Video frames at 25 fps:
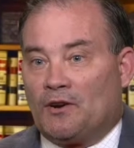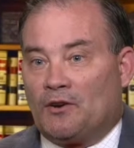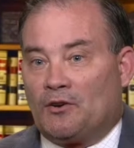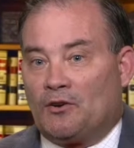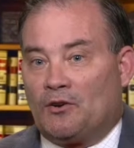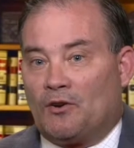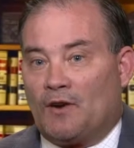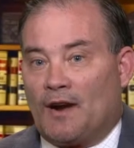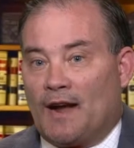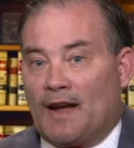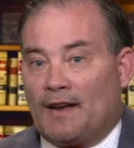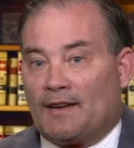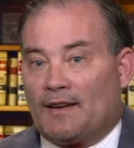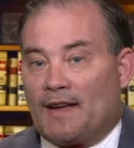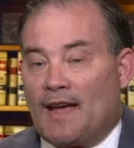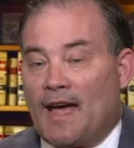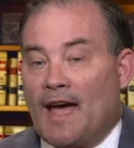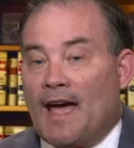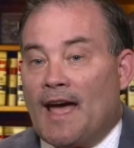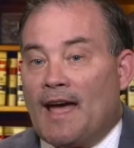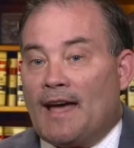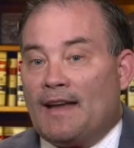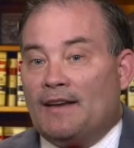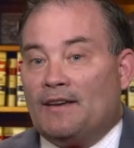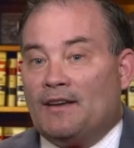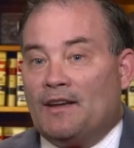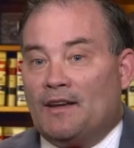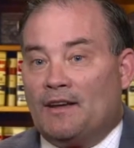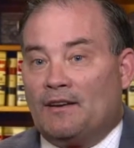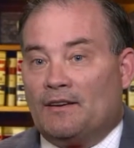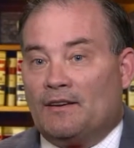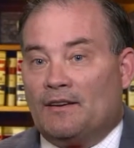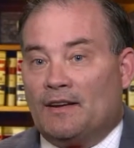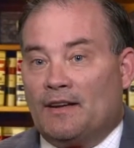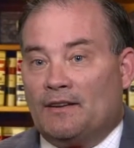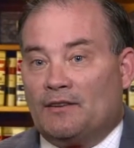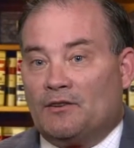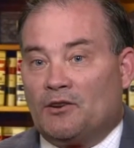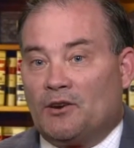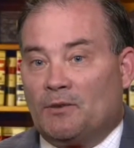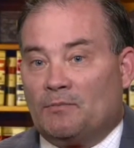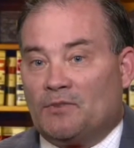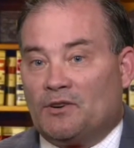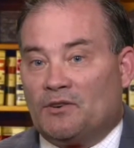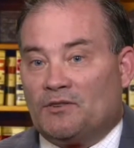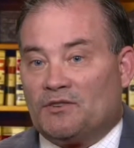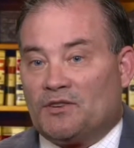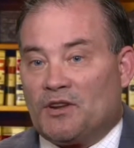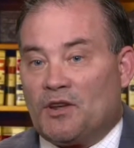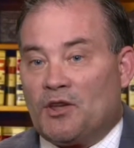Grand Canyon in terms
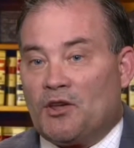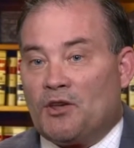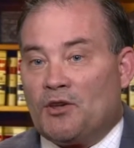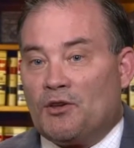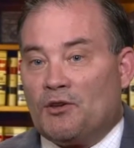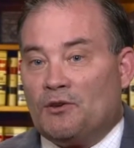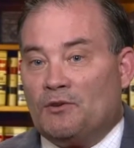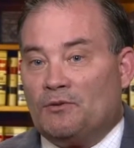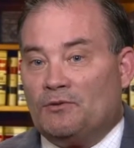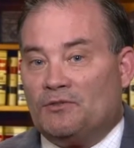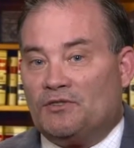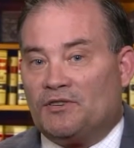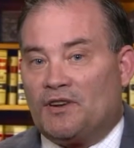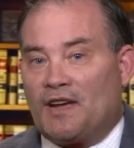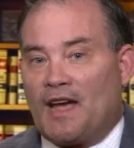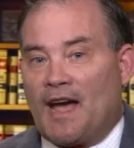there's a huge